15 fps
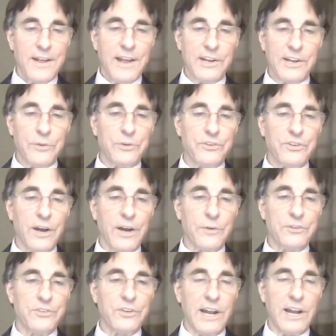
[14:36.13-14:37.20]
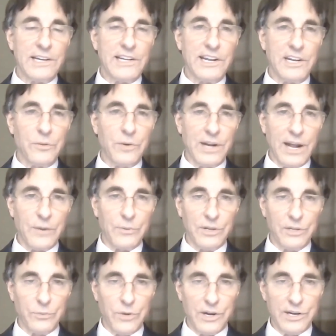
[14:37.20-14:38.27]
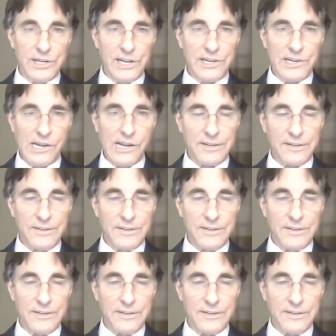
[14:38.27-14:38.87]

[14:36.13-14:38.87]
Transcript: And I was, I was not getting what I really wanted to get done.